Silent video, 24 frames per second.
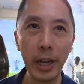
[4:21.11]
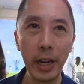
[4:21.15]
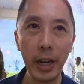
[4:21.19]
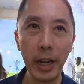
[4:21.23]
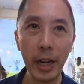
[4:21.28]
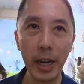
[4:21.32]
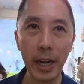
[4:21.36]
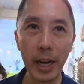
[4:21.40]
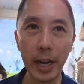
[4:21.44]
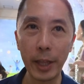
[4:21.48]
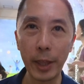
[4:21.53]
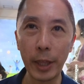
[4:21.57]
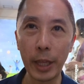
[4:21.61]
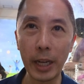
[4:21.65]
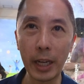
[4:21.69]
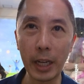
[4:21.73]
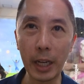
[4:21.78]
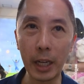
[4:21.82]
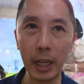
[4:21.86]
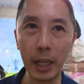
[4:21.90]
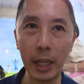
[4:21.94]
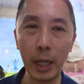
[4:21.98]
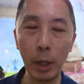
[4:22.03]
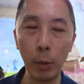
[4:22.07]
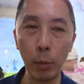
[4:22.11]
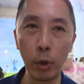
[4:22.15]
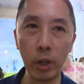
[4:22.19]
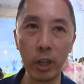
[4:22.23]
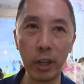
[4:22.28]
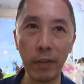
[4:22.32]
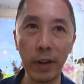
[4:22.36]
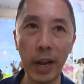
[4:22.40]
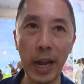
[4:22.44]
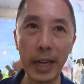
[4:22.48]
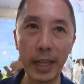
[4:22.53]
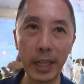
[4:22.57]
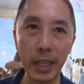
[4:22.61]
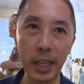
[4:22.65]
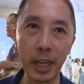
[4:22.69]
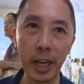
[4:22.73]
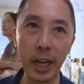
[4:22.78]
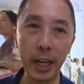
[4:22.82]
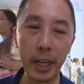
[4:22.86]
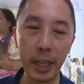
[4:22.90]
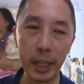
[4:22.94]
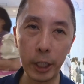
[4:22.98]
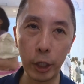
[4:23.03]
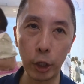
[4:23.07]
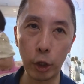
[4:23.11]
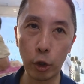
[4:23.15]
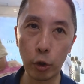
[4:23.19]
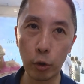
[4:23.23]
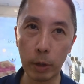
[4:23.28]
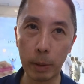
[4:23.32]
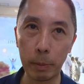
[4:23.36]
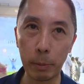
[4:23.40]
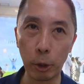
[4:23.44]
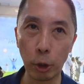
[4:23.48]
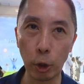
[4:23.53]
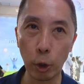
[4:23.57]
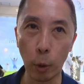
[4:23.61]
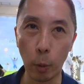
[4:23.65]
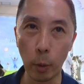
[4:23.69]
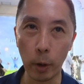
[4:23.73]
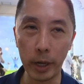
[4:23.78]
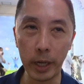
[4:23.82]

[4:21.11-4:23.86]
and I think he would have had to cut his trip short.